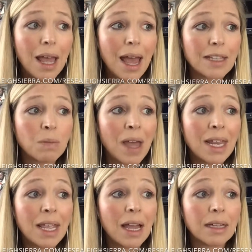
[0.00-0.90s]
As
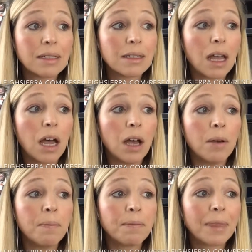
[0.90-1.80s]
many as
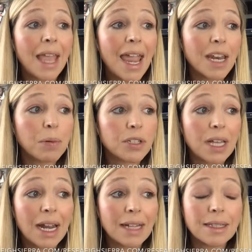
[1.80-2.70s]

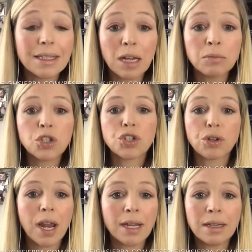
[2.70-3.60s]
80% had some
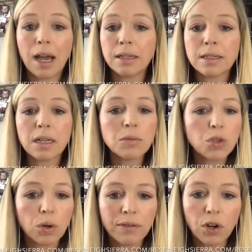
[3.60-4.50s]
strain on some
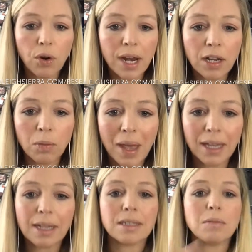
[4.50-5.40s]
sort of the cranial
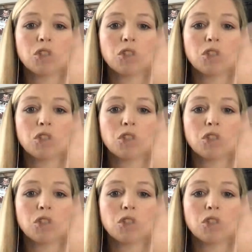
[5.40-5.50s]
mechanism.